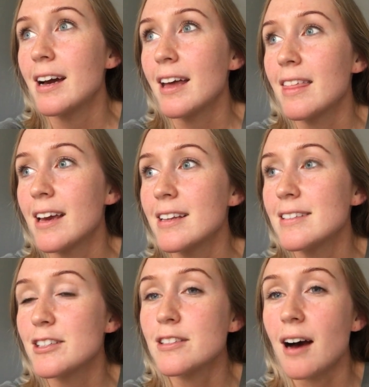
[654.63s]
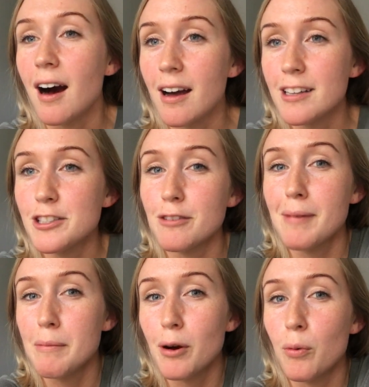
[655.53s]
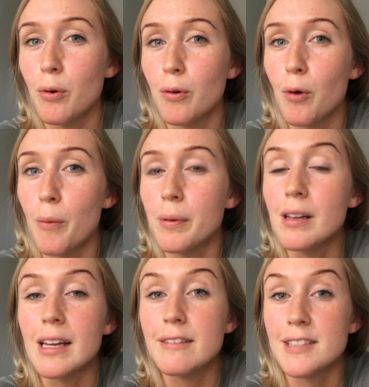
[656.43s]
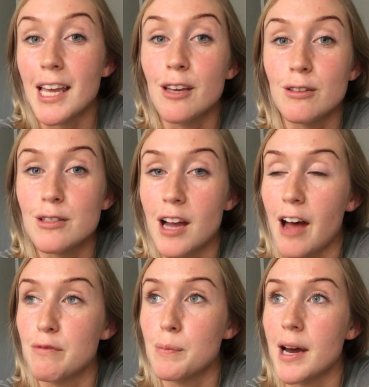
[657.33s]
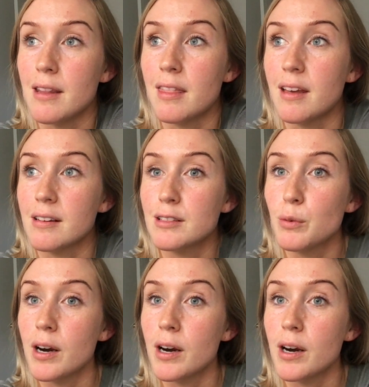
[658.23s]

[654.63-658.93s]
I think it's just harder to remember what beliefs they used to have about things.